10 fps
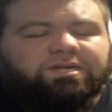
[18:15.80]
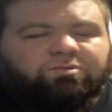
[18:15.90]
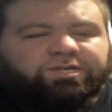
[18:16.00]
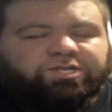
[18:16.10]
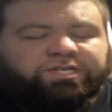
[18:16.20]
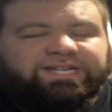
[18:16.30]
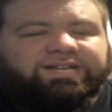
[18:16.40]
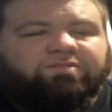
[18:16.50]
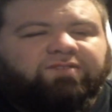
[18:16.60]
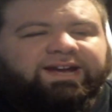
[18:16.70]
which
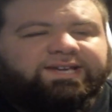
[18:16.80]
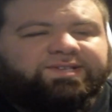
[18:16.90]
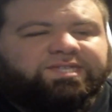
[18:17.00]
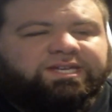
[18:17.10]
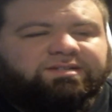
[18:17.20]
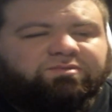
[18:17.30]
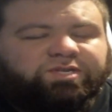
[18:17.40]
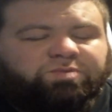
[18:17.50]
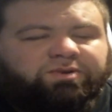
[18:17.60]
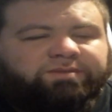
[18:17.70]

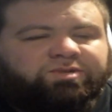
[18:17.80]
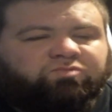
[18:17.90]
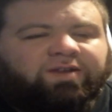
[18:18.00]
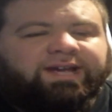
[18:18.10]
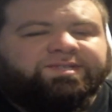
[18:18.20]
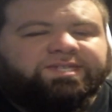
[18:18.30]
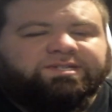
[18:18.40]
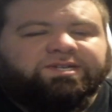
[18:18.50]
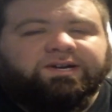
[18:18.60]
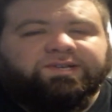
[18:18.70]
pretty much razed the
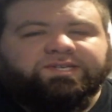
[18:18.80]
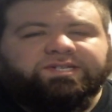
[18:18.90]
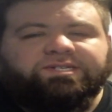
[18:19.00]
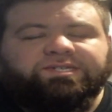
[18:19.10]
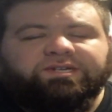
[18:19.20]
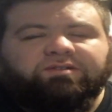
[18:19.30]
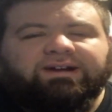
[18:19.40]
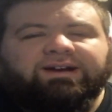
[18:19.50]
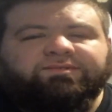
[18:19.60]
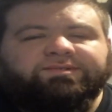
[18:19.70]
entire city to the
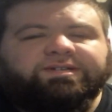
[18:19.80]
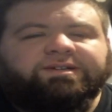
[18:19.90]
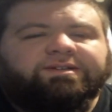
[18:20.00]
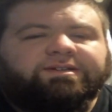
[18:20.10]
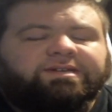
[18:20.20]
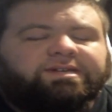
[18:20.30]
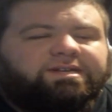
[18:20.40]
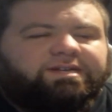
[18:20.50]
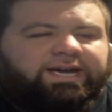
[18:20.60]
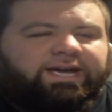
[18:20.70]
ground.
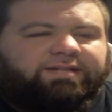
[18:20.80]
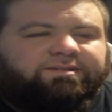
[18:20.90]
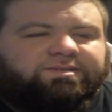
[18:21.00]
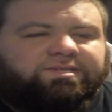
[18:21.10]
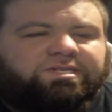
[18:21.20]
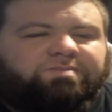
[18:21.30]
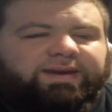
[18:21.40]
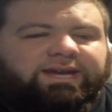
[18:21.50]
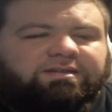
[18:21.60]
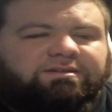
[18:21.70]
And
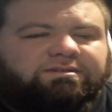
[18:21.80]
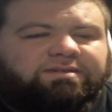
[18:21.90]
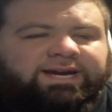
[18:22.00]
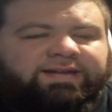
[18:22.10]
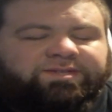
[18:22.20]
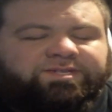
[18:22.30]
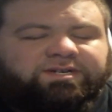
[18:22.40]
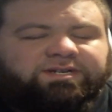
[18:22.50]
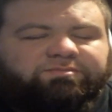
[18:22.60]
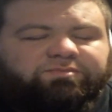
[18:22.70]
Spain at the
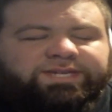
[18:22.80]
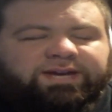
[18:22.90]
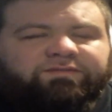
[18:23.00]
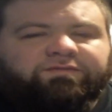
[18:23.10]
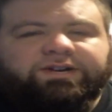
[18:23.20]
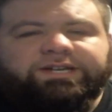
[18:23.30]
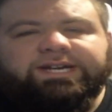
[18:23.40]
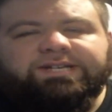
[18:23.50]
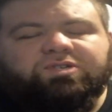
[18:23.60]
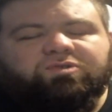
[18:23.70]
time was having
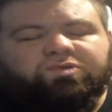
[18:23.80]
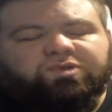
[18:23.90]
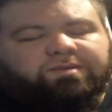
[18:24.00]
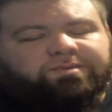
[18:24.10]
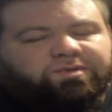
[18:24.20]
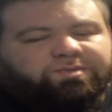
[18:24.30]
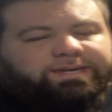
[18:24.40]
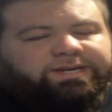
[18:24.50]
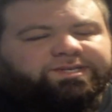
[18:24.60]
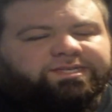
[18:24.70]
financial troubles
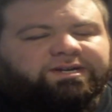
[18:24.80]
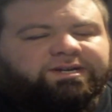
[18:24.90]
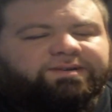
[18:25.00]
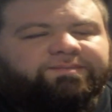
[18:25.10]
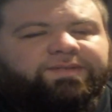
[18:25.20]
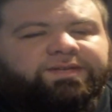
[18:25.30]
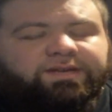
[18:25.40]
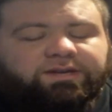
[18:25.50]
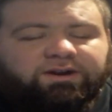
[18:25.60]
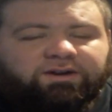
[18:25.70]
because
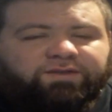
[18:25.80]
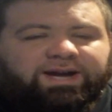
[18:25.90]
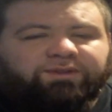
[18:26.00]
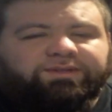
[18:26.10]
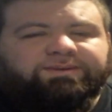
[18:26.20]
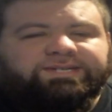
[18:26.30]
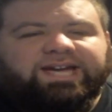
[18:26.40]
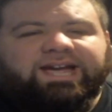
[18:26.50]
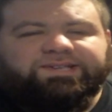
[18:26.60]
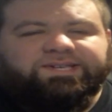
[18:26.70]
of how they were
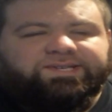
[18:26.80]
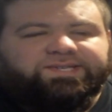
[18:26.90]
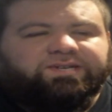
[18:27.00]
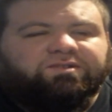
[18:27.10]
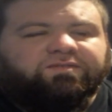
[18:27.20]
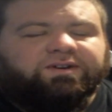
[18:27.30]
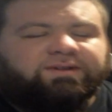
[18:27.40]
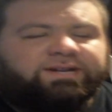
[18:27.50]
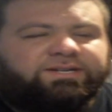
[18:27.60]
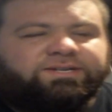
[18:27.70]
taxing
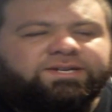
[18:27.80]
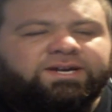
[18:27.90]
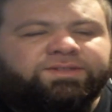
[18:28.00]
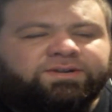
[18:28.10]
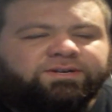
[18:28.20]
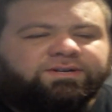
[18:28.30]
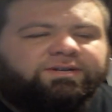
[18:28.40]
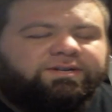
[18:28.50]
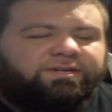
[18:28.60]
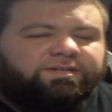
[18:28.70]
silver and other
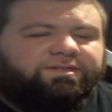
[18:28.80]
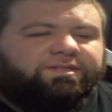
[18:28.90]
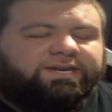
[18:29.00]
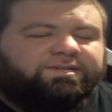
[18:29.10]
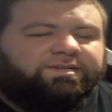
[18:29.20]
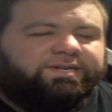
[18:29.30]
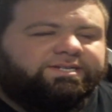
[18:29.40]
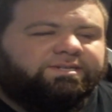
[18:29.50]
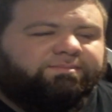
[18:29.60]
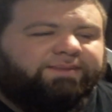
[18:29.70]
things
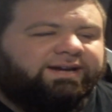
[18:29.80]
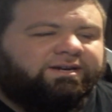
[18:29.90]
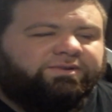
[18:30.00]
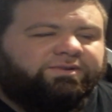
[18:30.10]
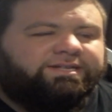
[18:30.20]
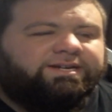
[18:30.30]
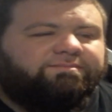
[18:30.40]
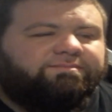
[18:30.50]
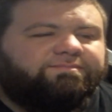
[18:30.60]
like tobacco and that.